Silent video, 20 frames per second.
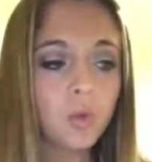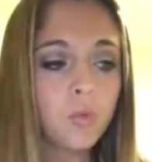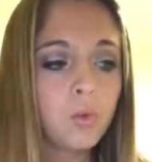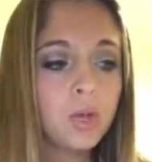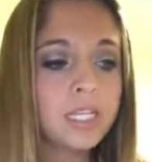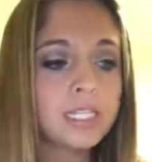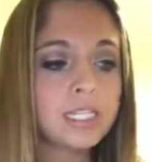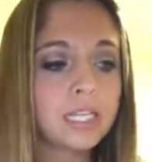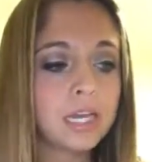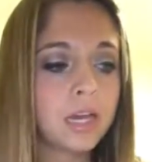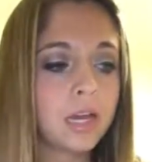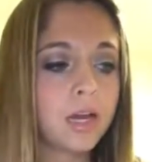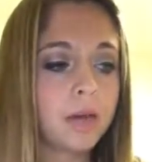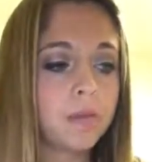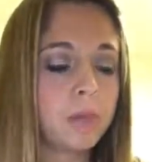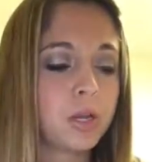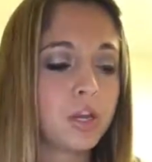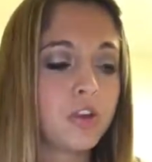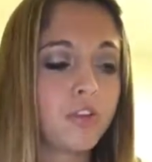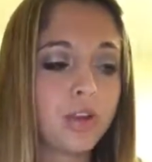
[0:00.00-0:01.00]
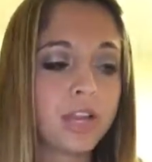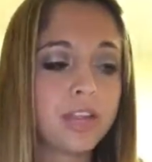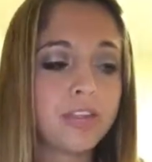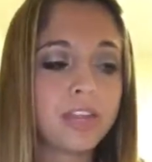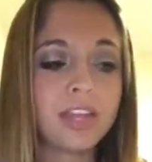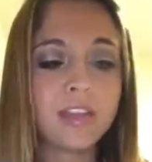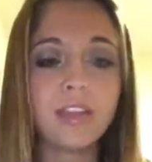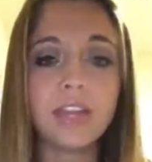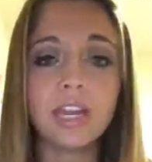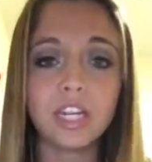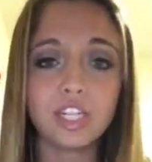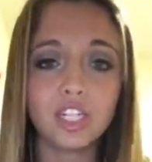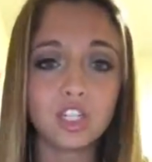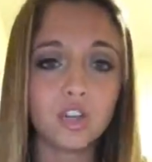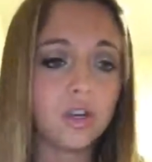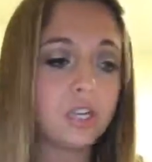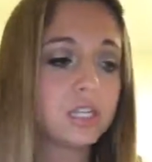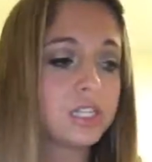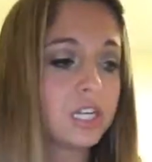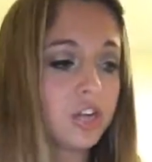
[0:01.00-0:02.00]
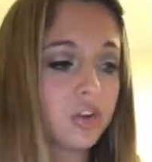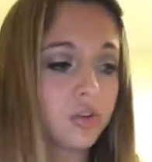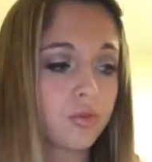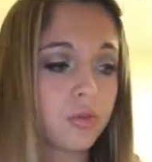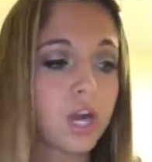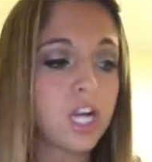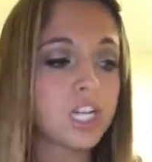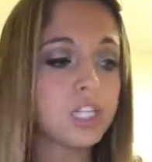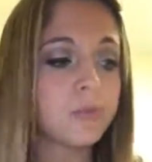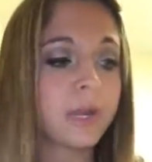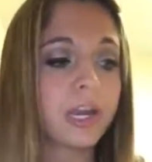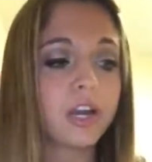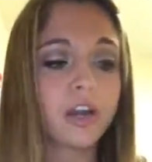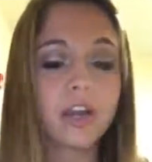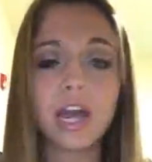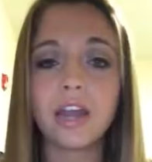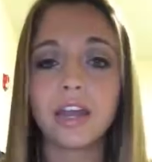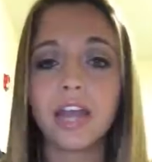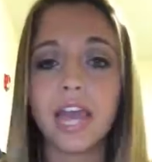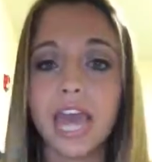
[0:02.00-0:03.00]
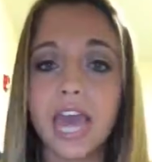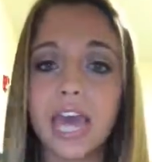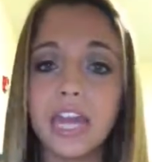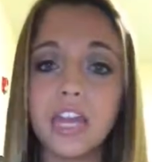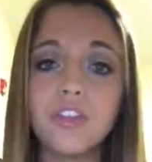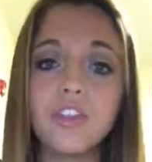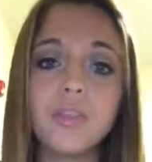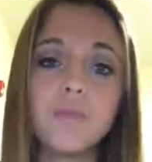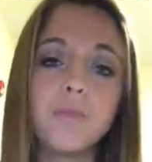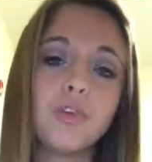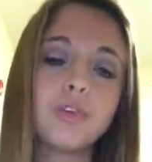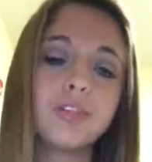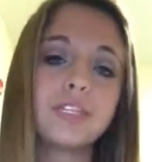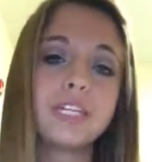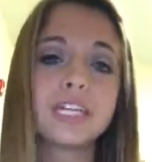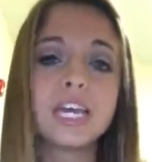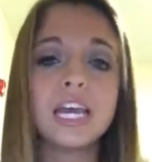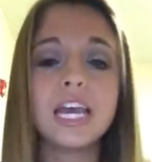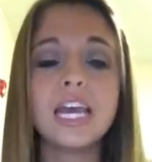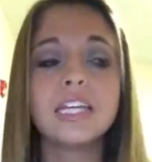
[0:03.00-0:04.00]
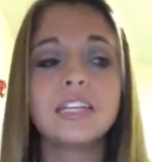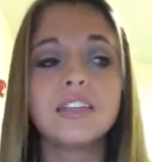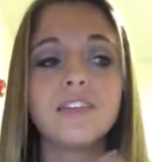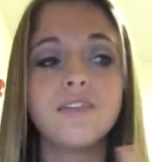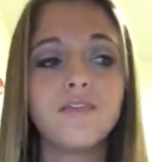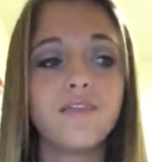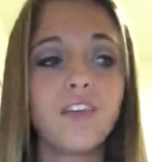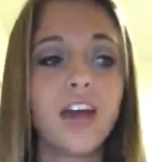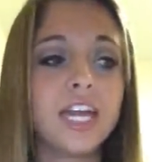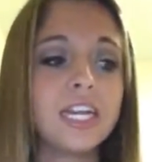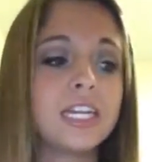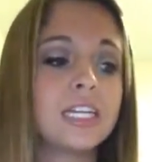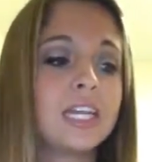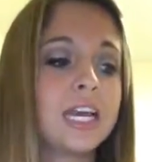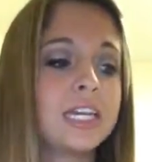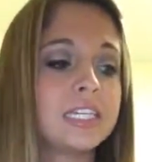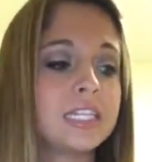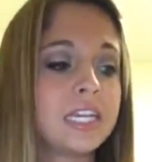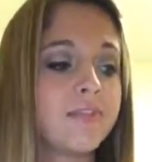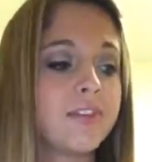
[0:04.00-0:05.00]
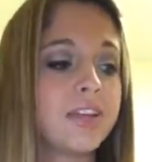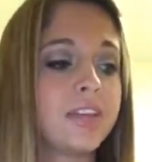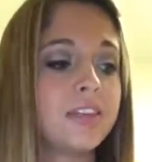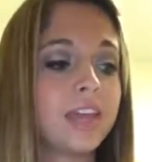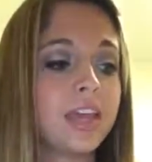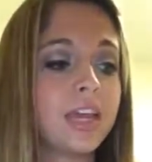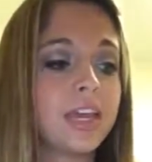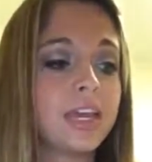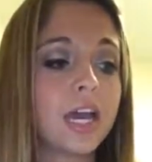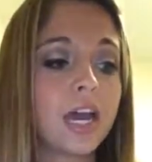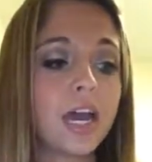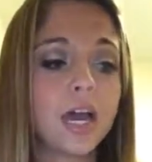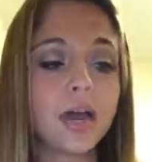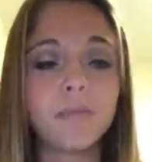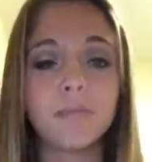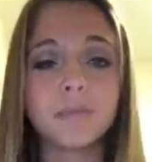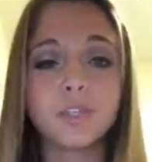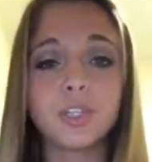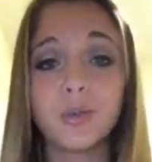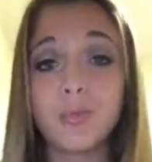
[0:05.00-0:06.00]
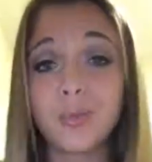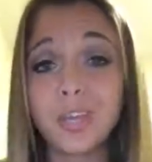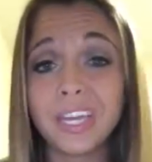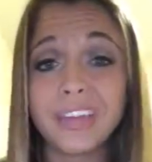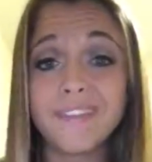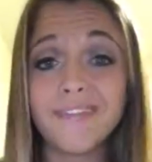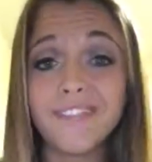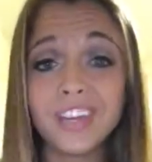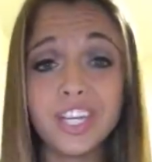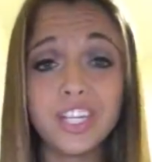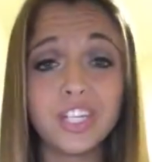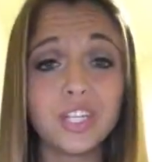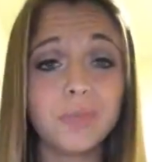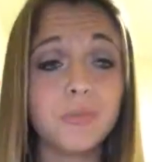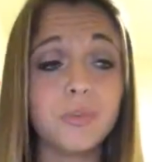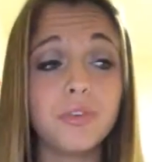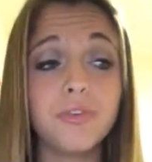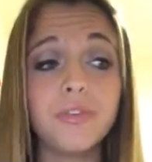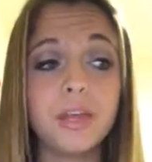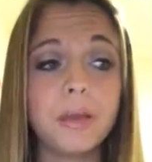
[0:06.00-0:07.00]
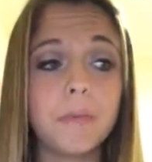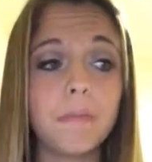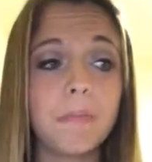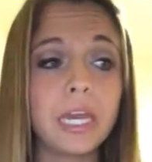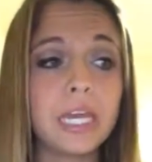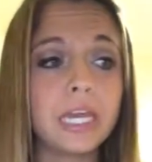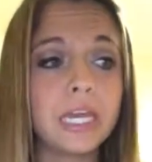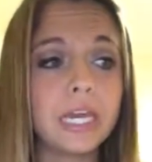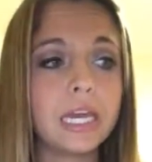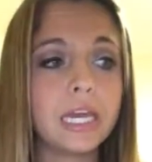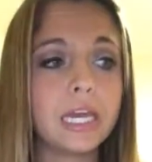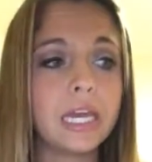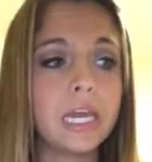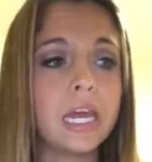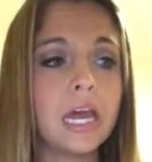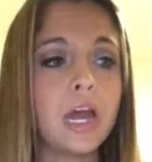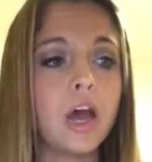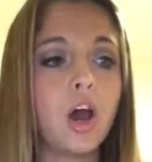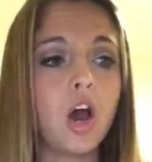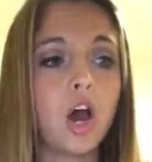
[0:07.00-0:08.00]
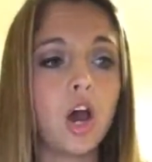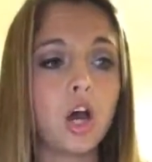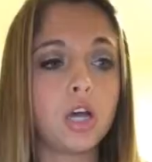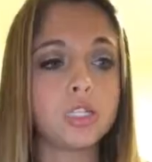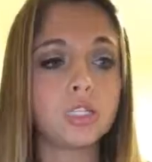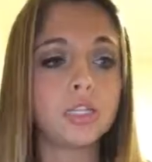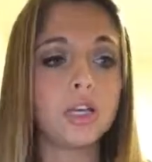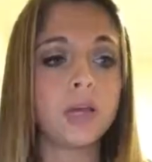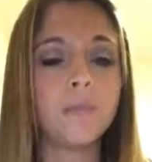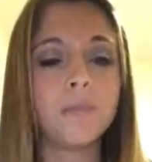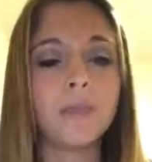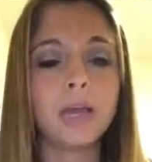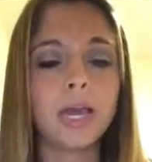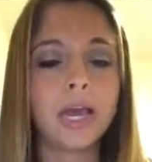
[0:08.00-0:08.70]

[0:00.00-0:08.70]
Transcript: was a great thing that it showed us in GarageBand on how to edit the music to finalize everything, so that we can finish the movie and make it awesome.